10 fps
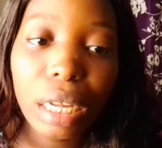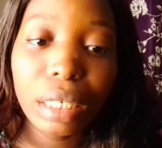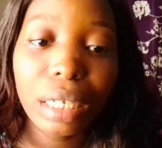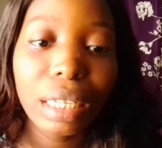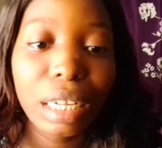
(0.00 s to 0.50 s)
he
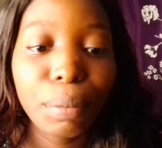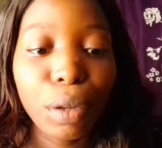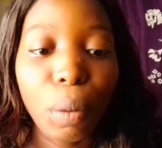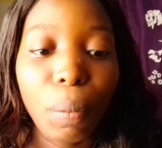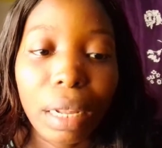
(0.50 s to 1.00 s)
chatted
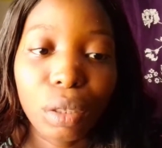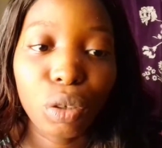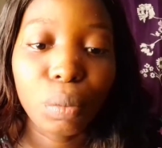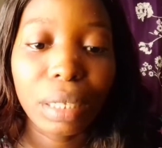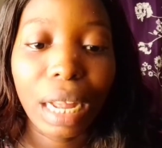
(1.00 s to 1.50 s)
me up and
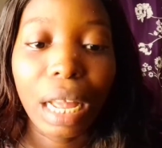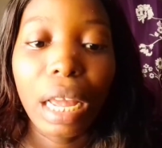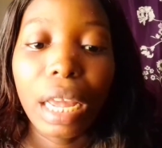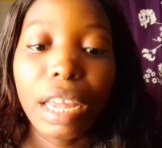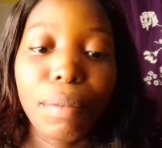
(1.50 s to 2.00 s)
told me that
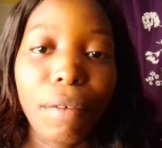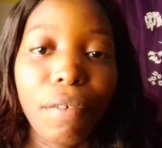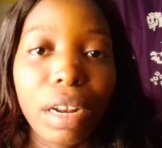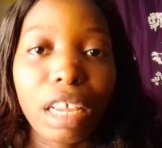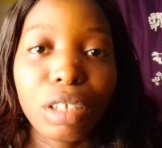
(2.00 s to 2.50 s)
if my
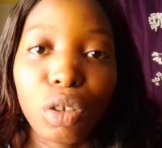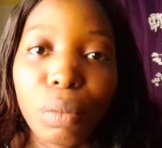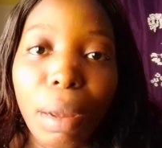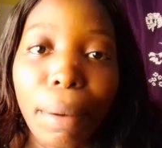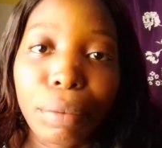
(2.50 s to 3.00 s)
friend has
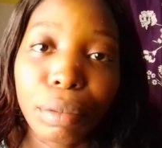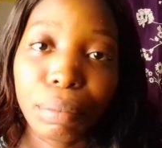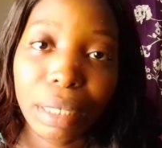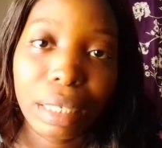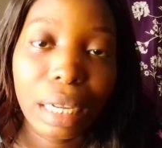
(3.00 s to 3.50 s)
told me about the
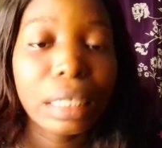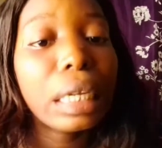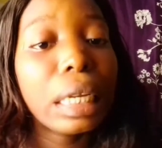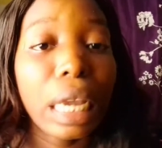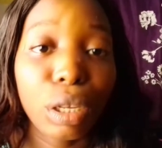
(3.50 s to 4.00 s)
business, I
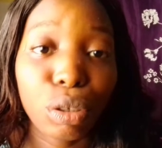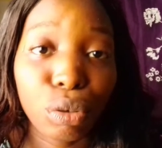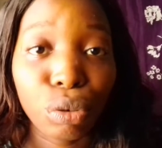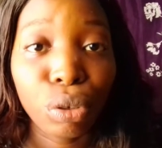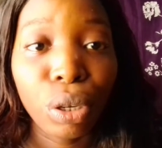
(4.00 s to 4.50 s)
said yes.
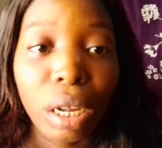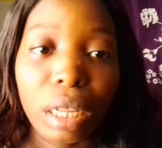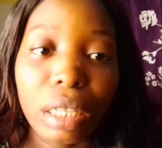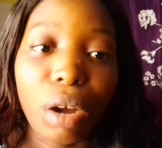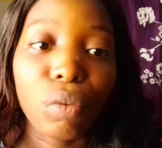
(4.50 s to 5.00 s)
So,
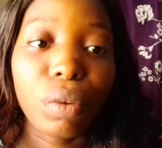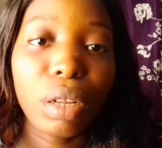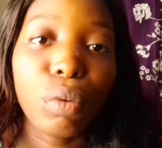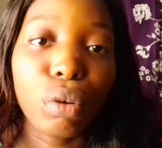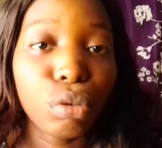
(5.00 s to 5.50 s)
that I
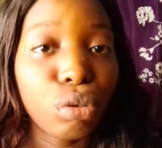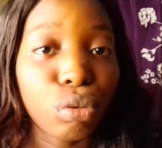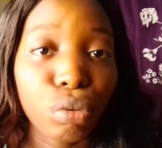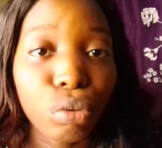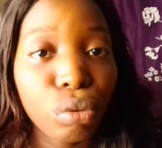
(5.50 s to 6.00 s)
really want
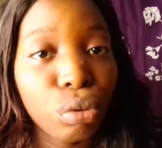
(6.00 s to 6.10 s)
to